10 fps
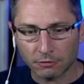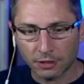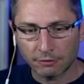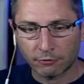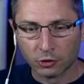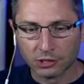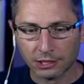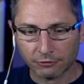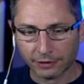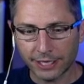inversely
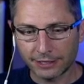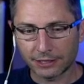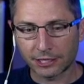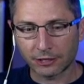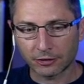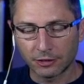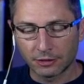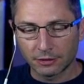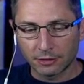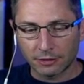related here,
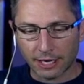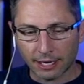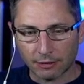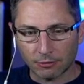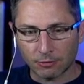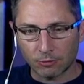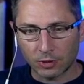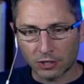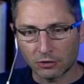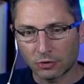that
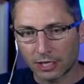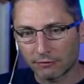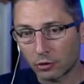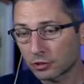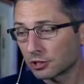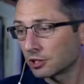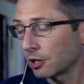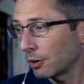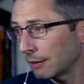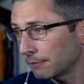when you get voltage to
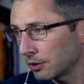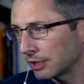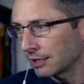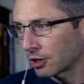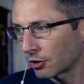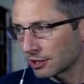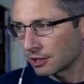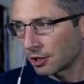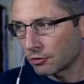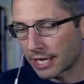go up, you get current to
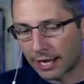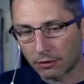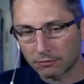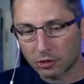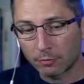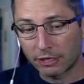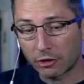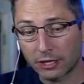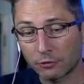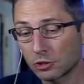go down. So it'd be
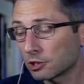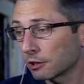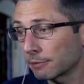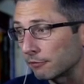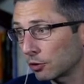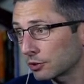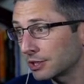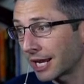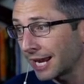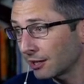great if you could turn up the voltage
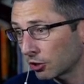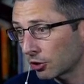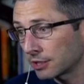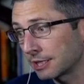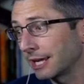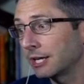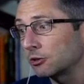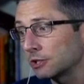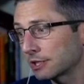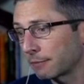and current to
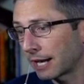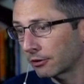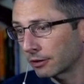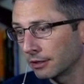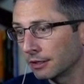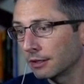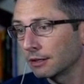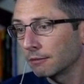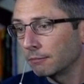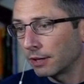increase the power,
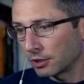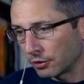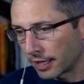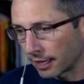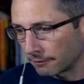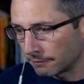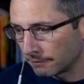but you can't.